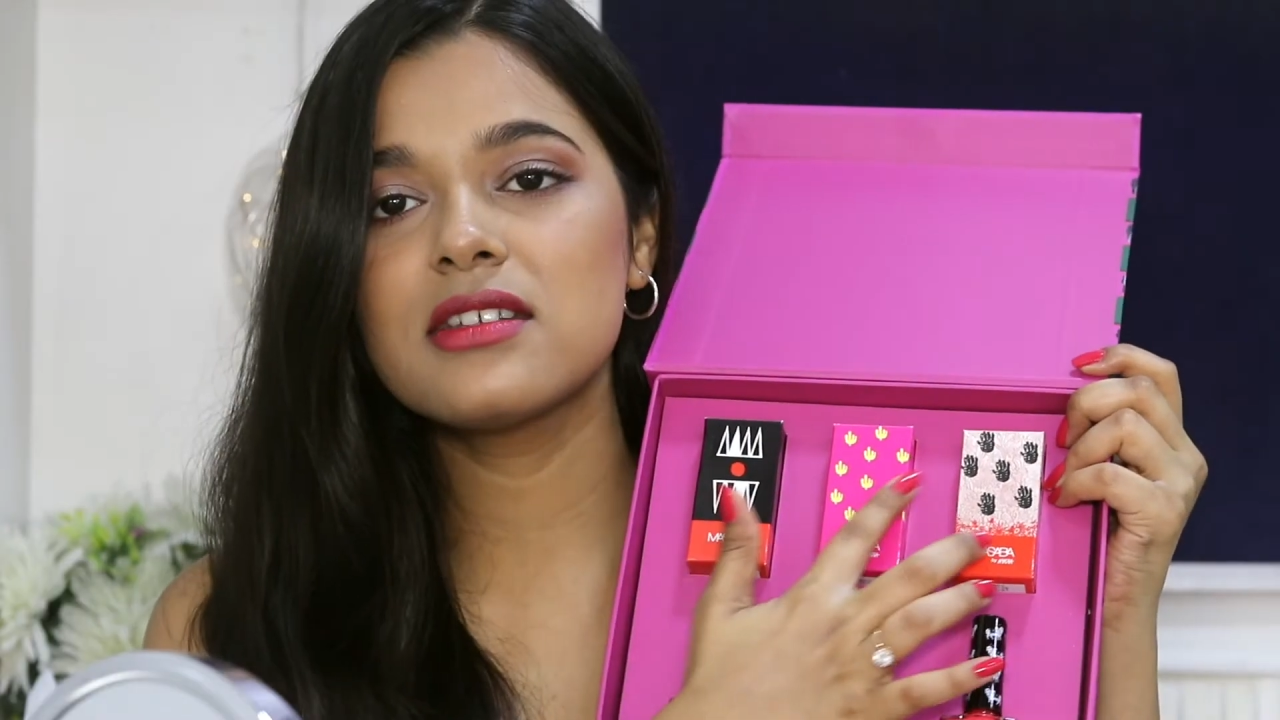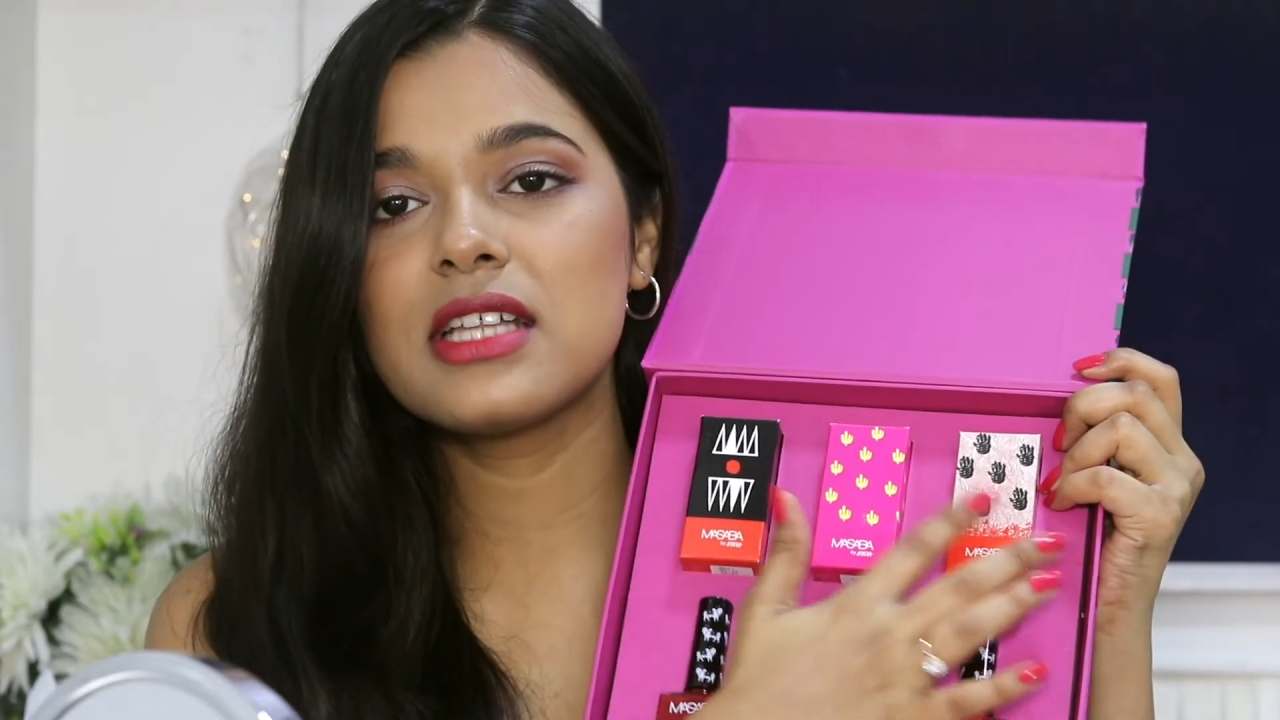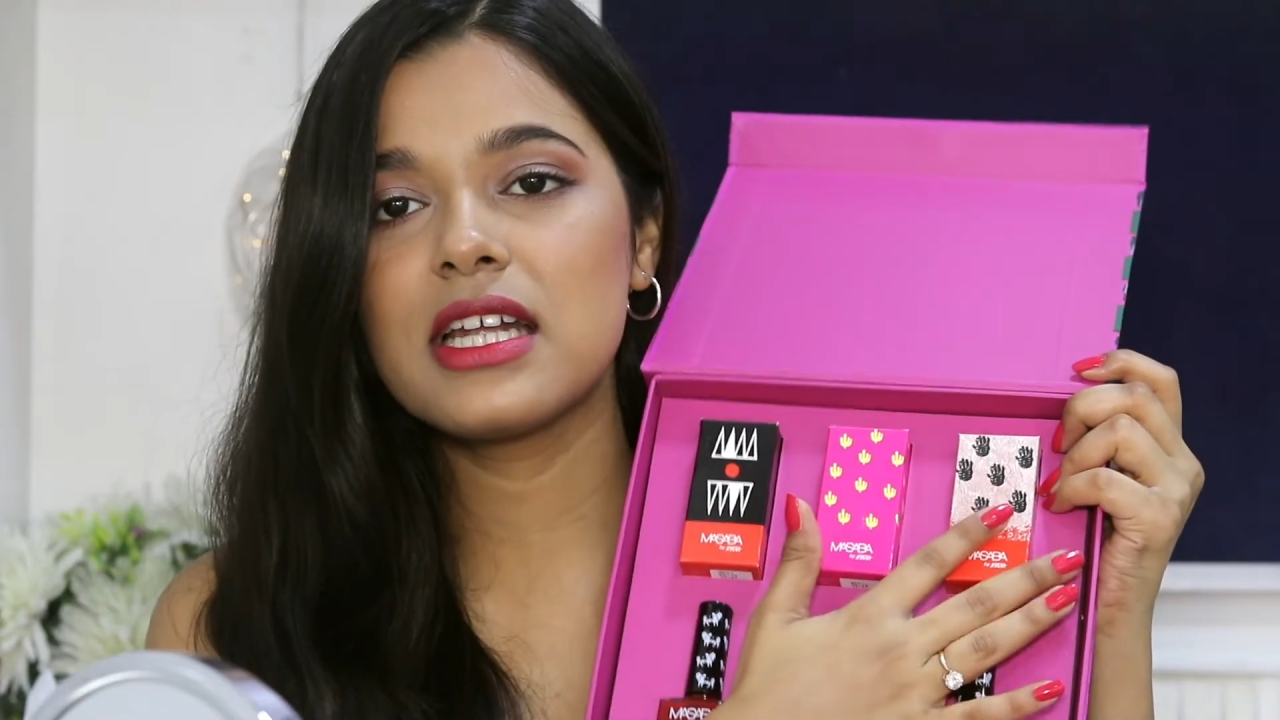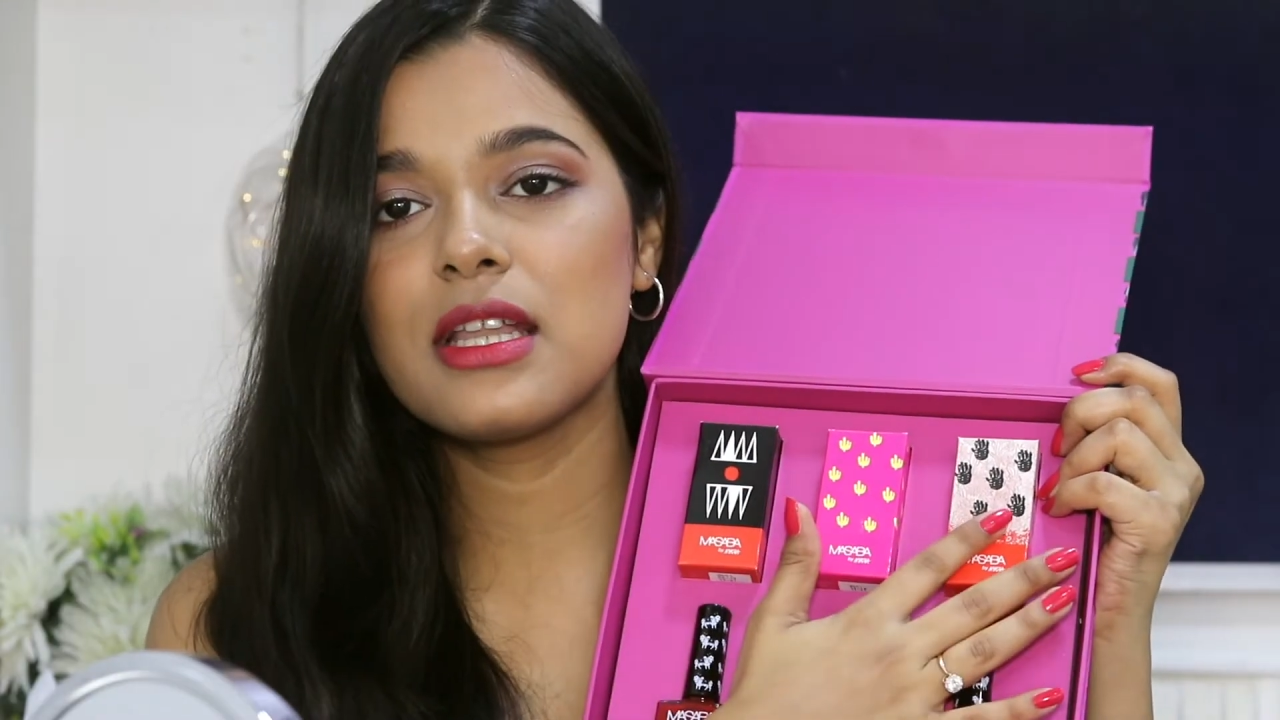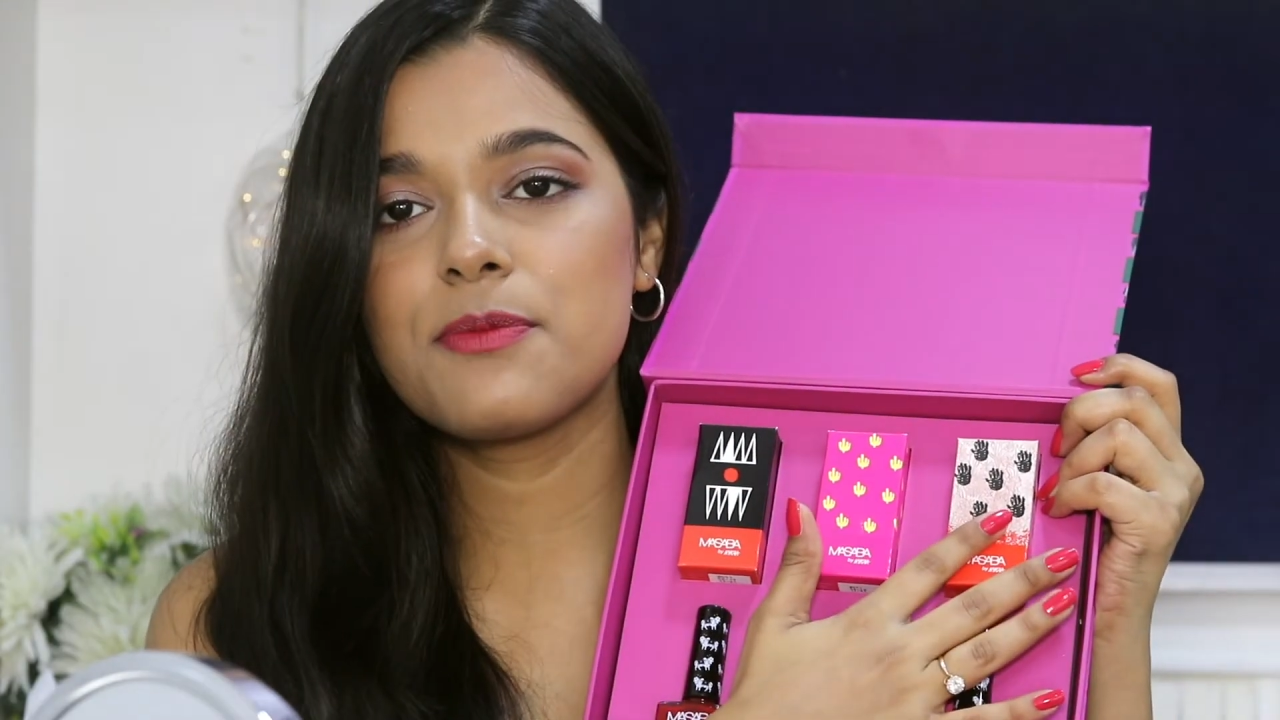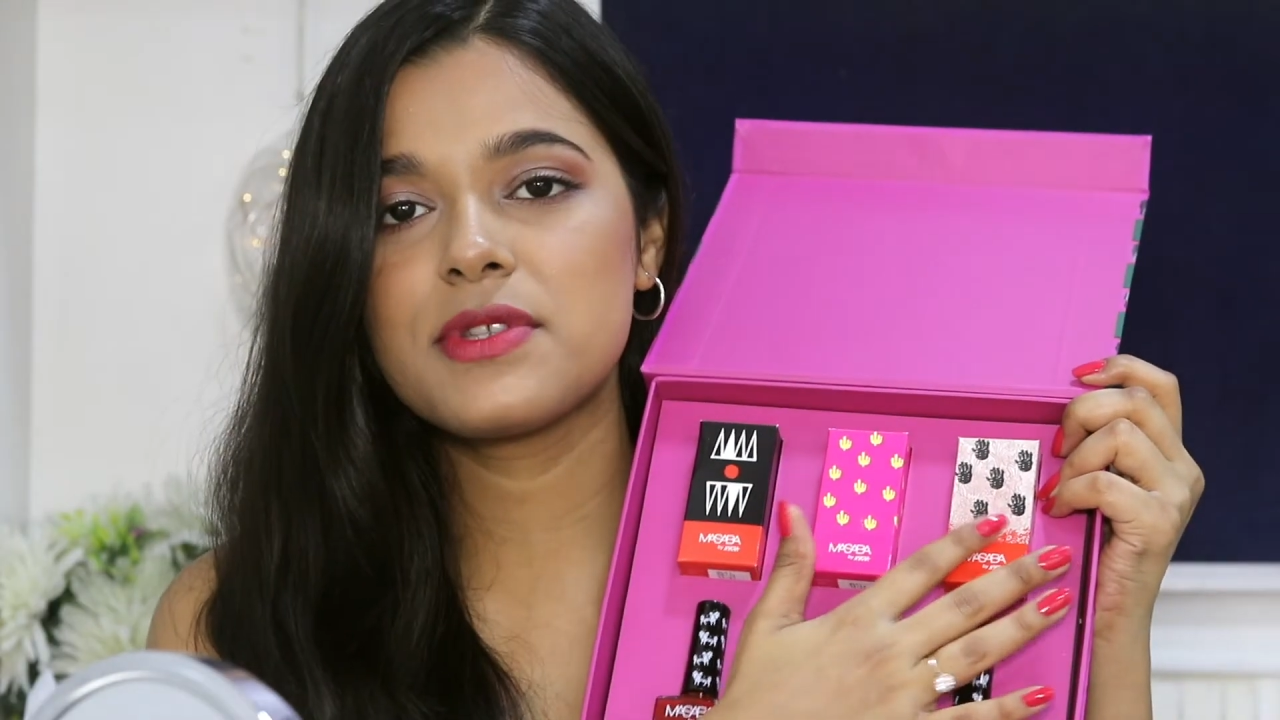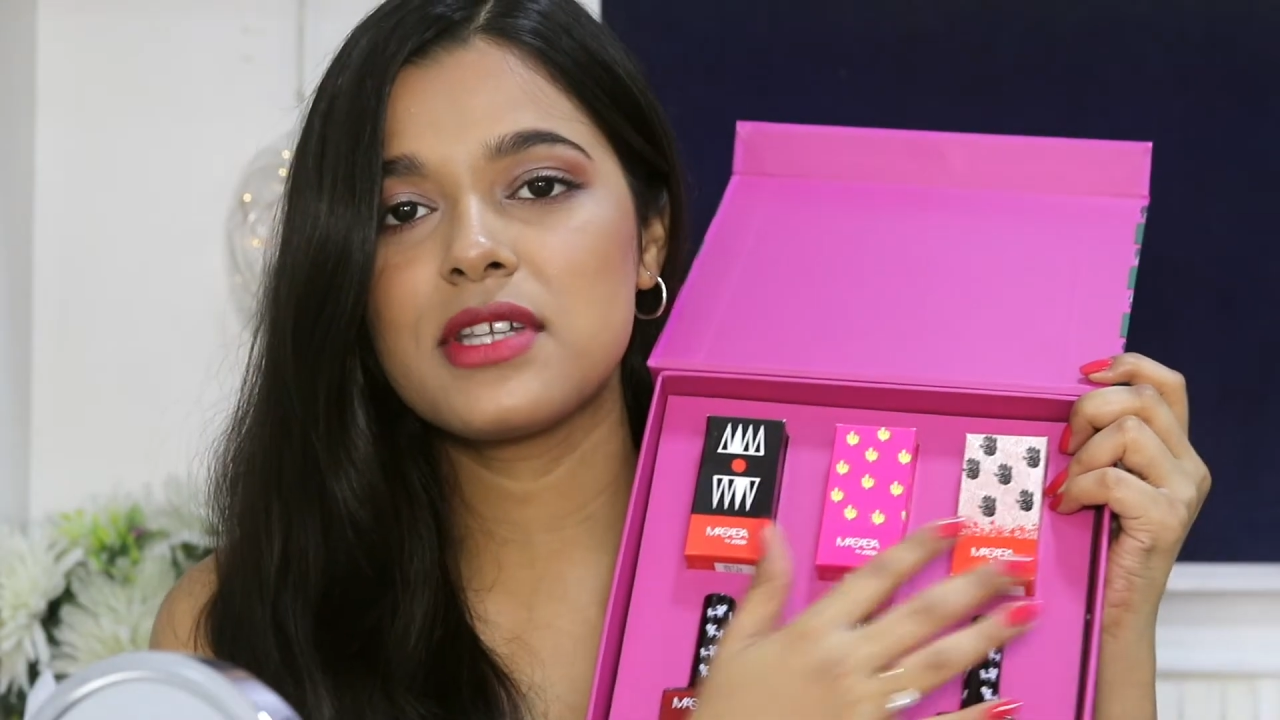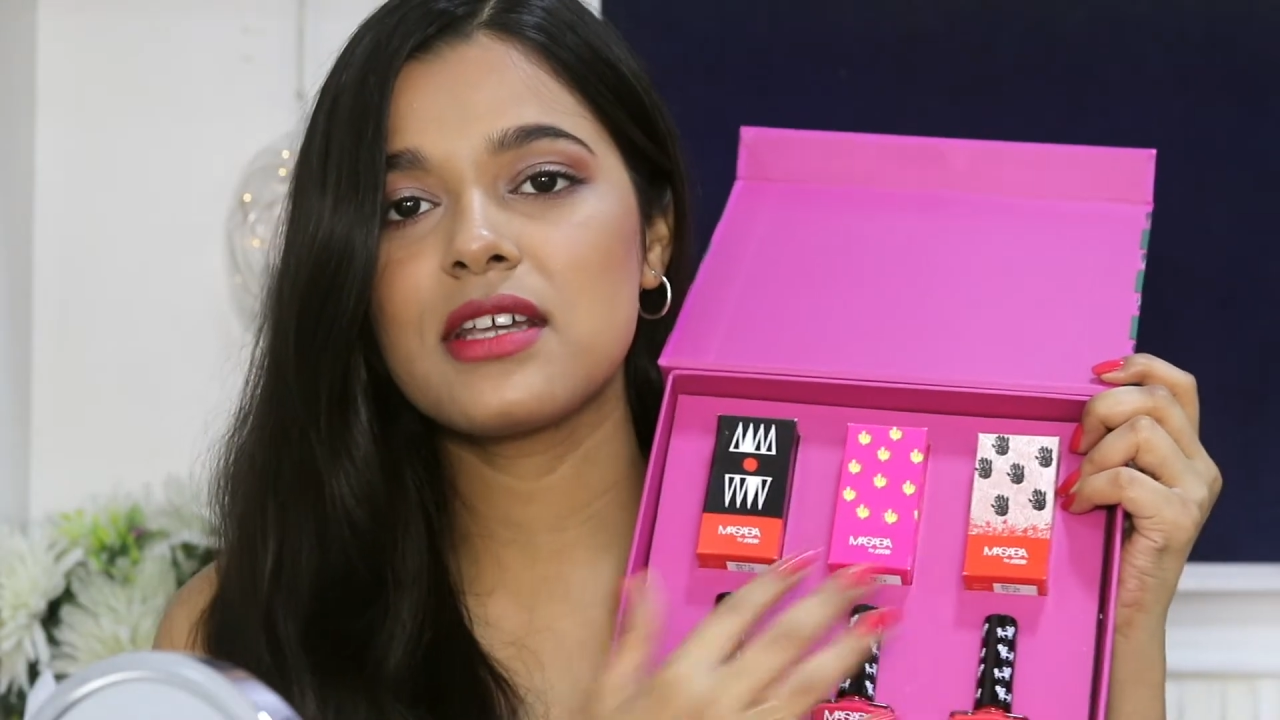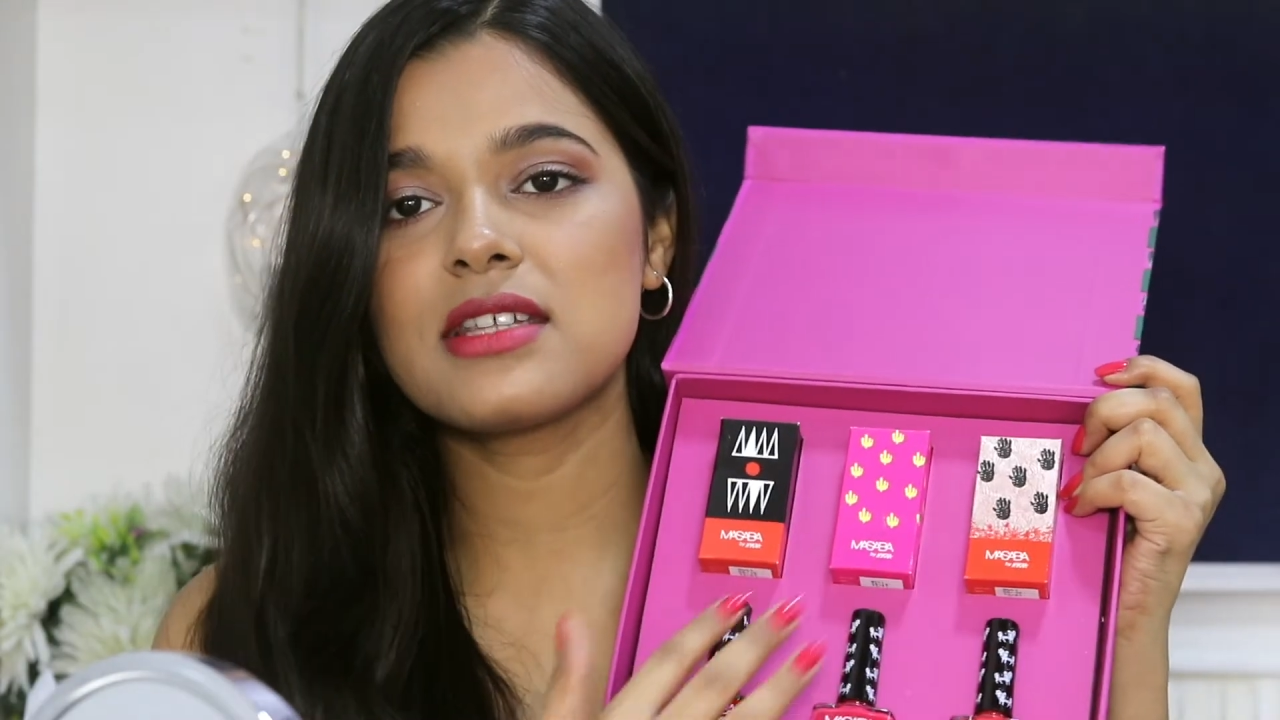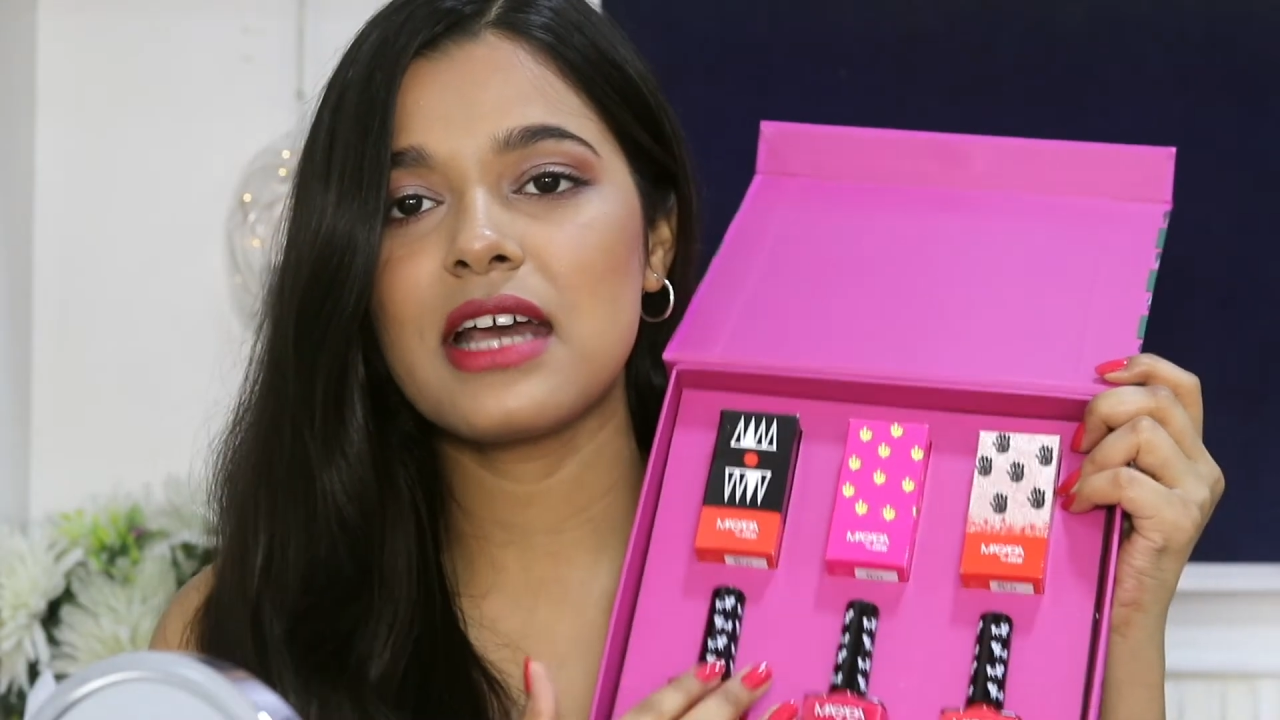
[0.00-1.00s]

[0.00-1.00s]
the 3 lipsticks